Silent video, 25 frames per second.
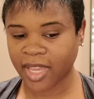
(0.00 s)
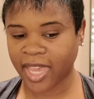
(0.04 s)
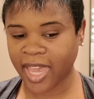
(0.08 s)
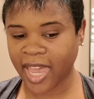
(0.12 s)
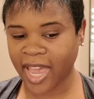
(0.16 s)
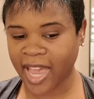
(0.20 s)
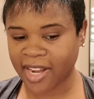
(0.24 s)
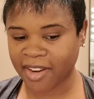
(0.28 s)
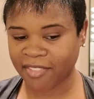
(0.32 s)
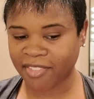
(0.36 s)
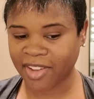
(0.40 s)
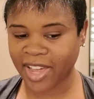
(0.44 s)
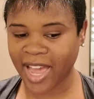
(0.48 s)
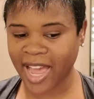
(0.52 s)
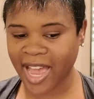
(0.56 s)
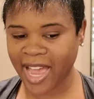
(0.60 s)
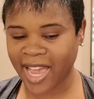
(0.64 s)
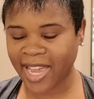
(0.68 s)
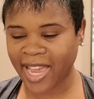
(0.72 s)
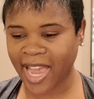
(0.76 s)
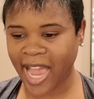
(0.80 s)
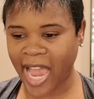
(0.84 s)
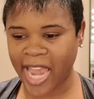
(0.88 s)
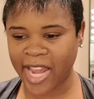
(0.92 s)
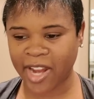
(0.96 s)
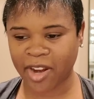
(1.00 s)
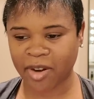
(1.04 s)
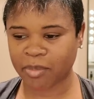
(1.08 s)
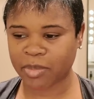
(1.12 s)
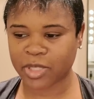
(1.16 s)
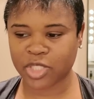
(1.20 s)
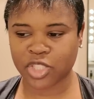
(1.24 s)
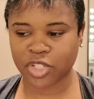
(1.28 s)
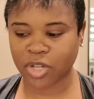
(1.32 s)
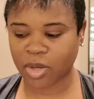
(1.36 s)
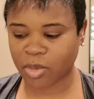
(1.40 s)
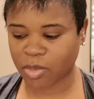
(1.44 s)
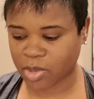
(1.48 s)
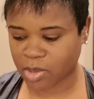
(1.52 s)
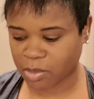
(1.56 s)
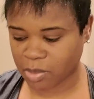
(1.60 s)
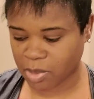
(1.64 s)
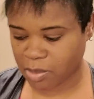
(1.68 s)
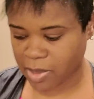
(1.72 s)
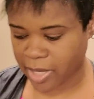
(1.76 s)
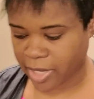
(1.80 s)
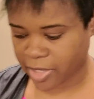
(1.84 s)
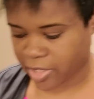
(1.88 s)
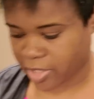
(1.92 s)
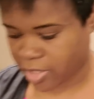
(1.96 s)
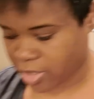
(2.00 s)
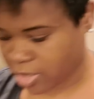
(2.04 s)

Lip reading: kind of a hot iron, but you don't want to be burning